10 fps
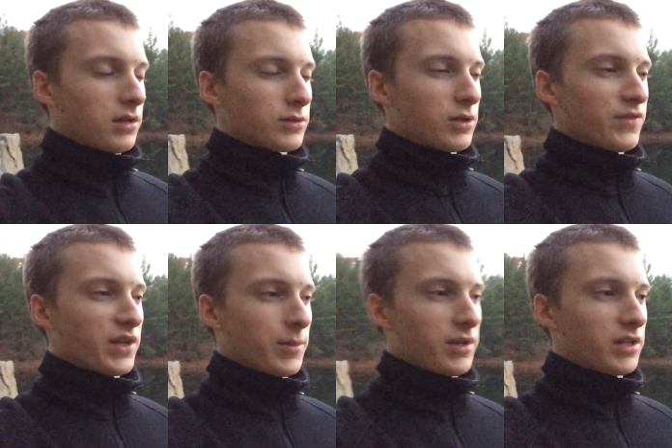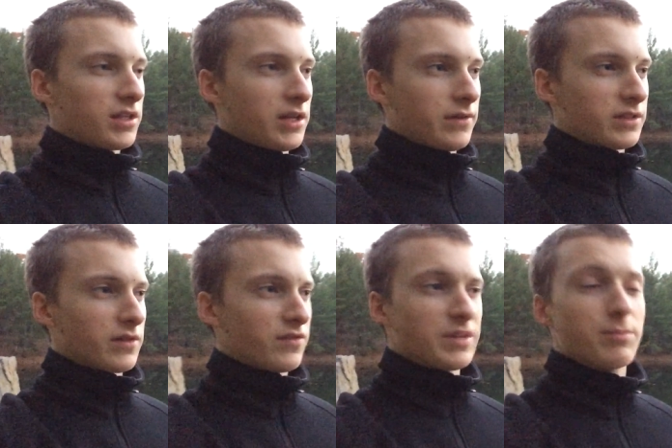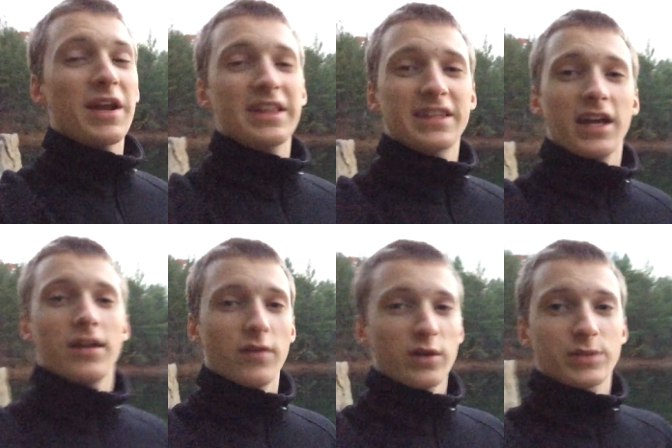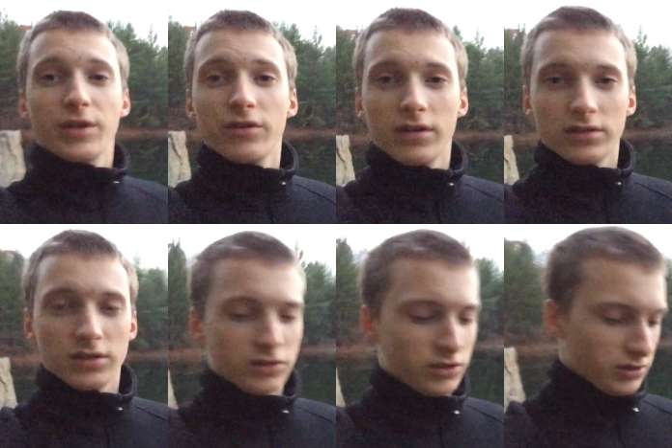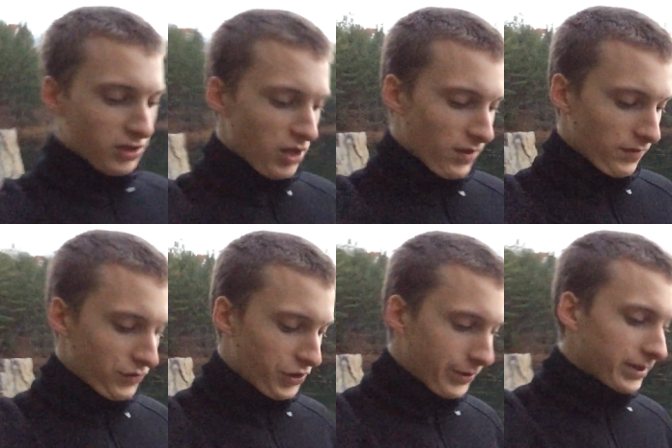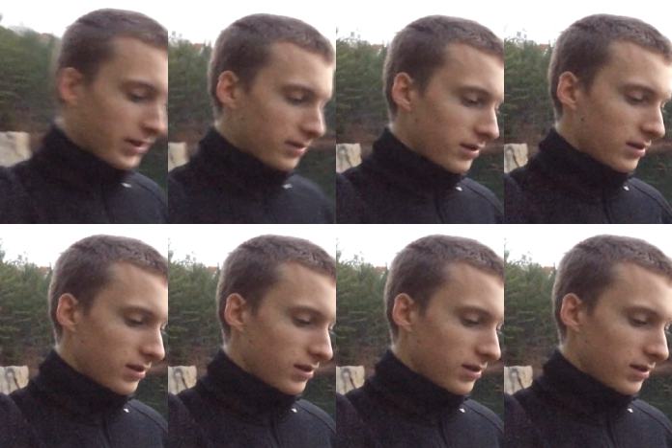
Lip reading: it's sort of like a meditative experience, because you're just doing it.